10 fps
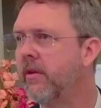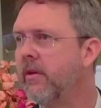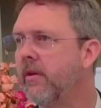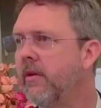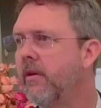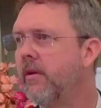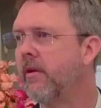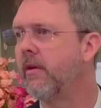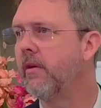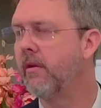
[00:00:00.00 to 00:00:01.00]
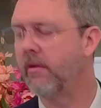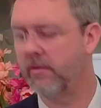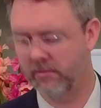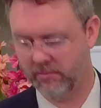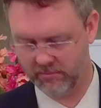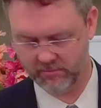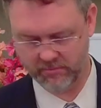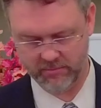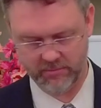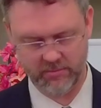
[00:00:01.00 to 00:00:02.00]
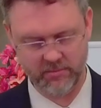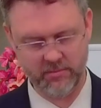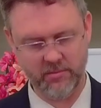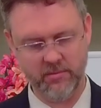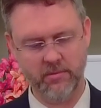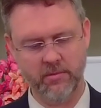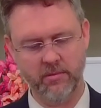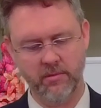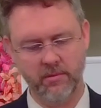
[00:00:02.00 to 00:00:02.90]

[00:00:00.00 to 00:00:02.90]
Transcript: (silence)